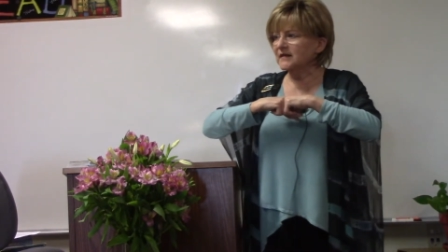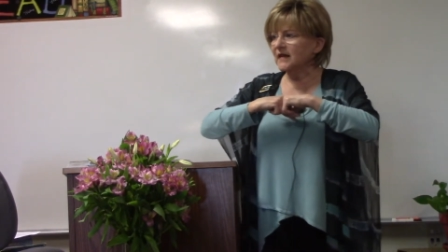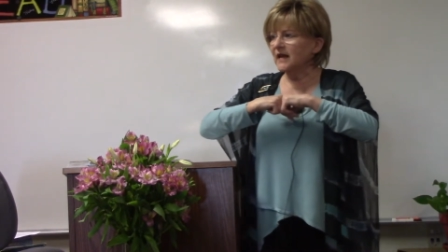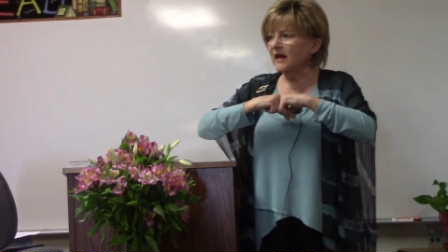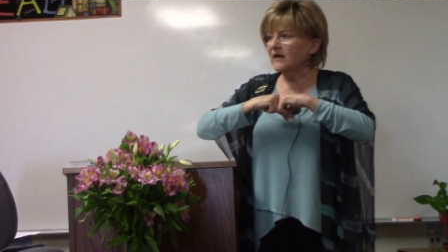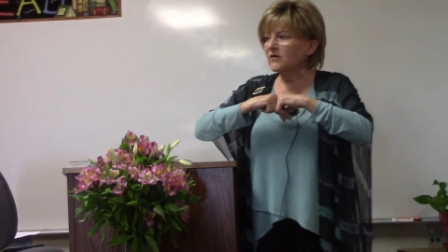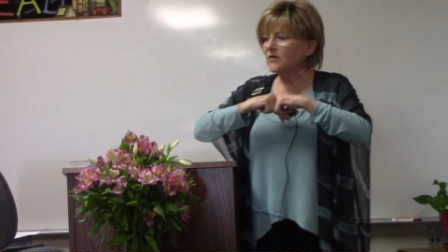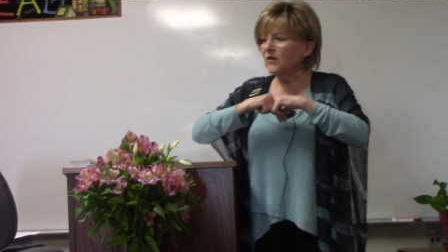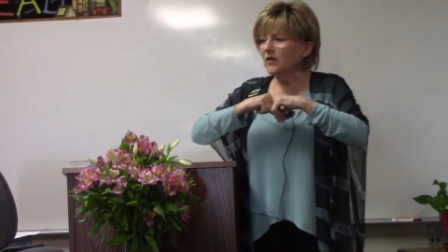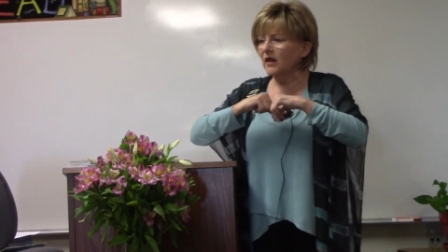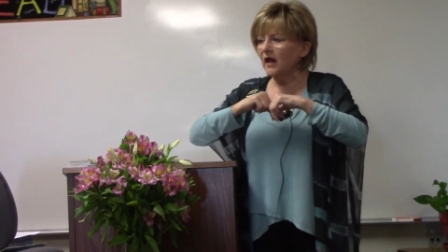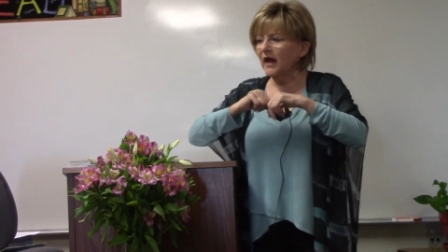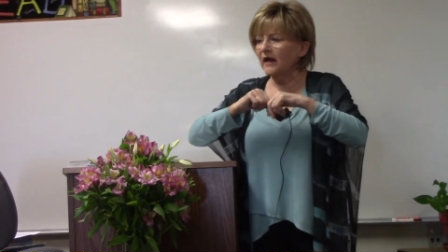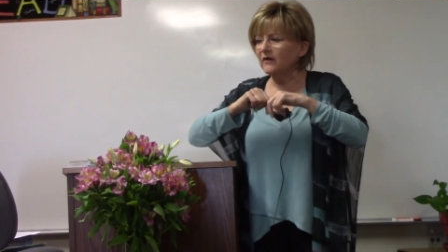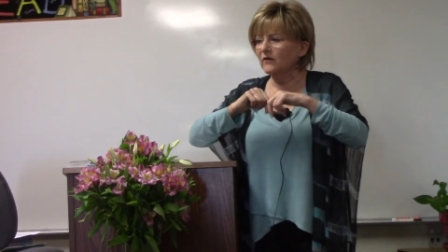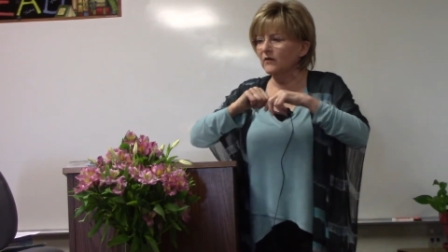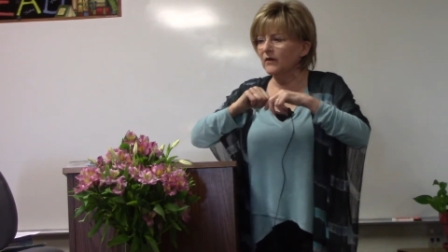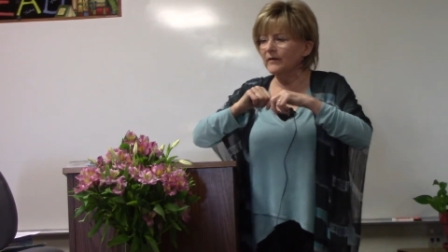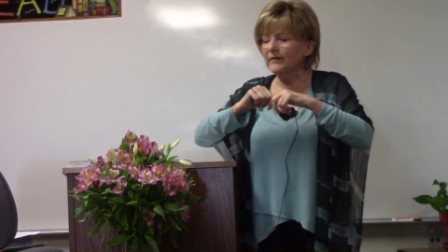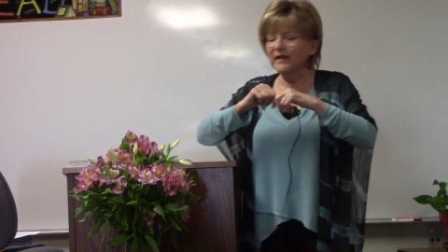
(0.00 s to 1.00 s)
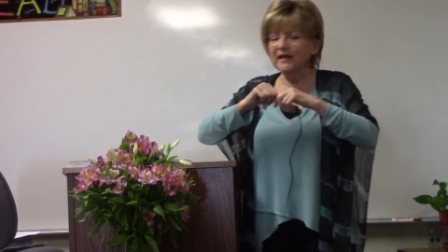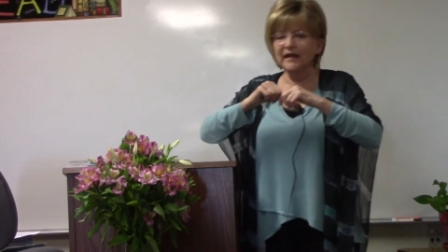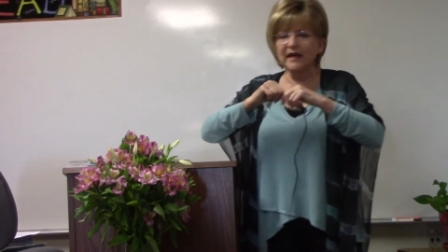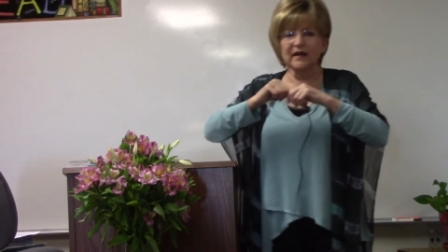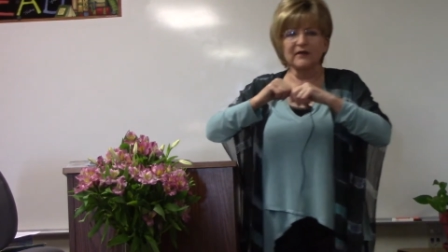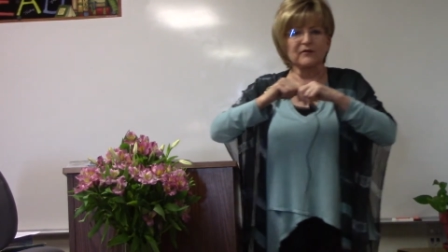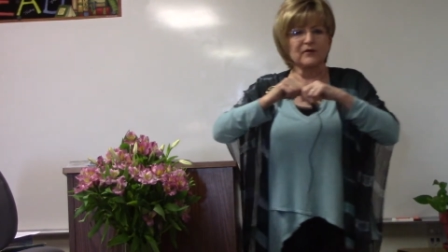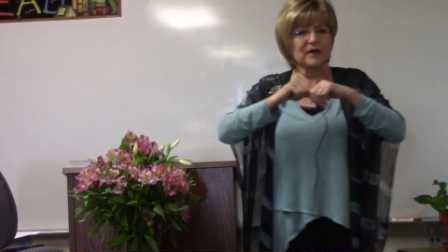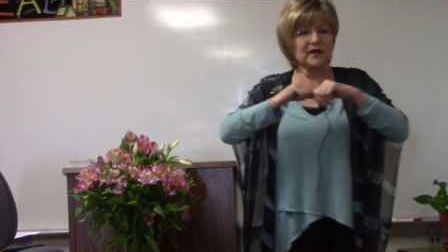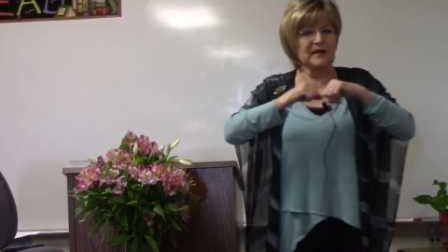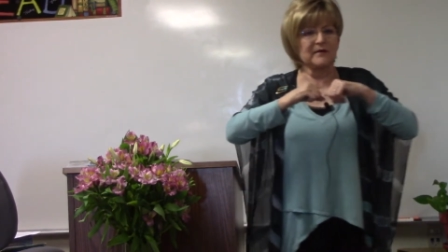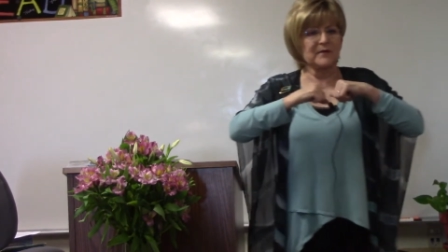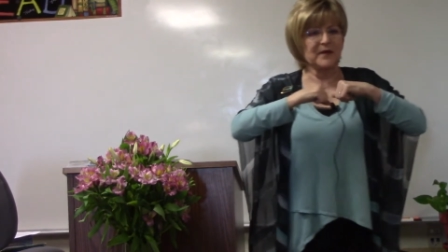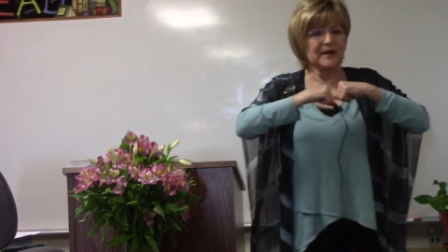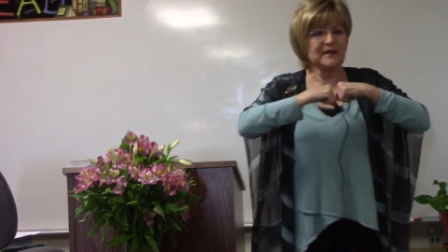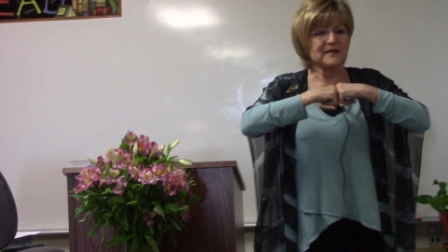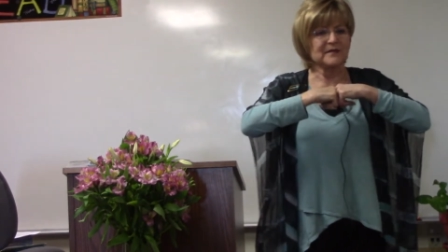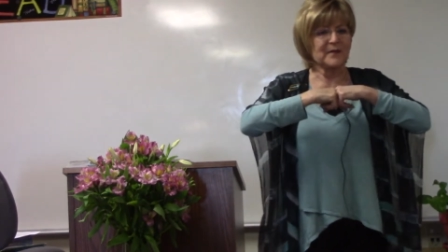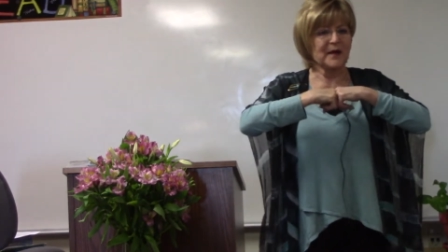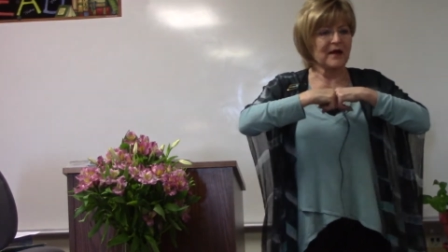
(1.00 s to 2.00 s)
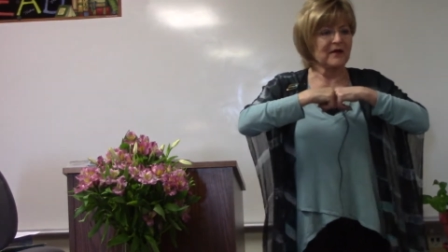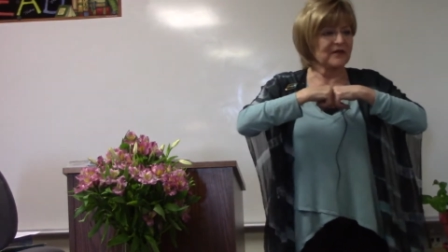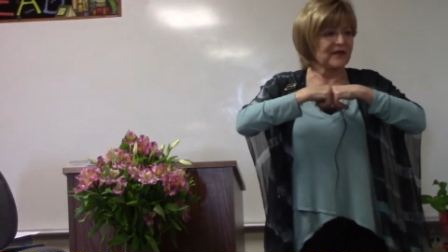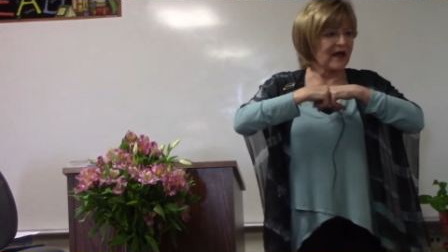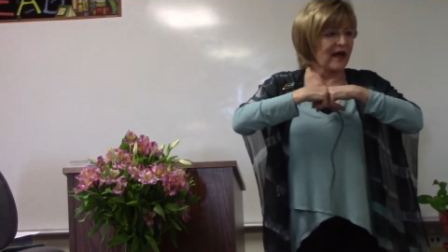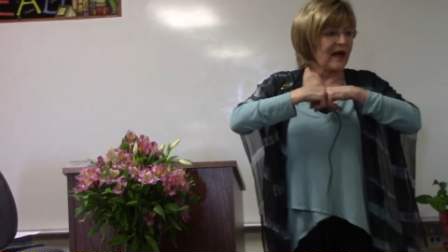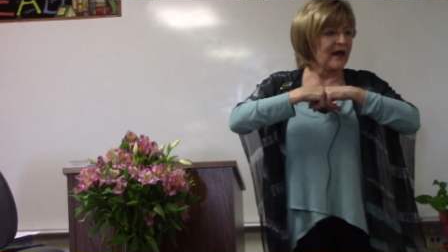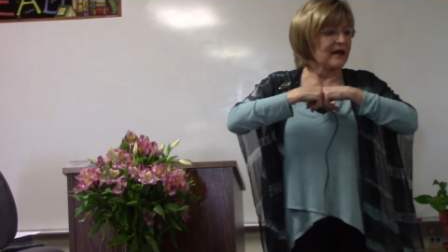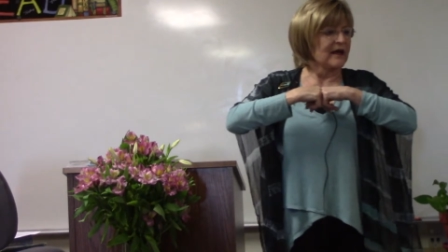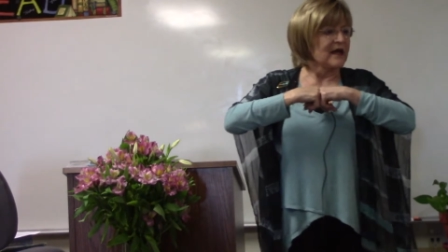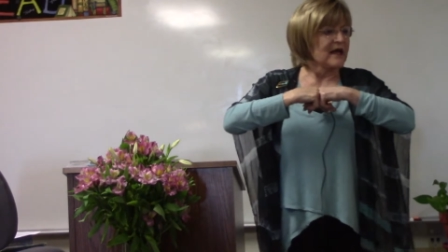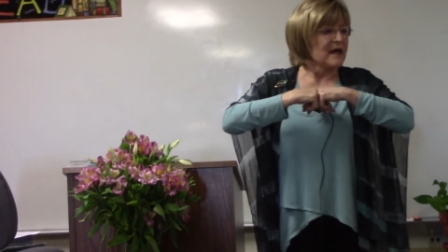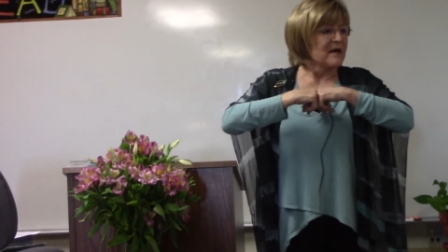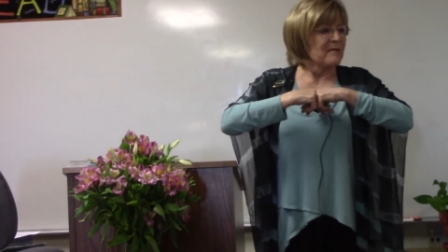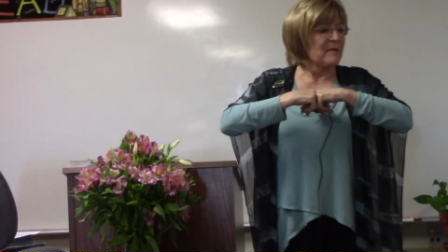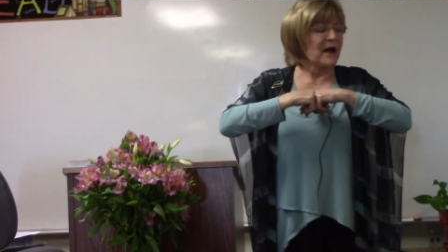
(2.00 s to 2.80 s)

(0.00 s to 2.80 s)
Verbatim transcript: And I know a lot of women get really bent about that.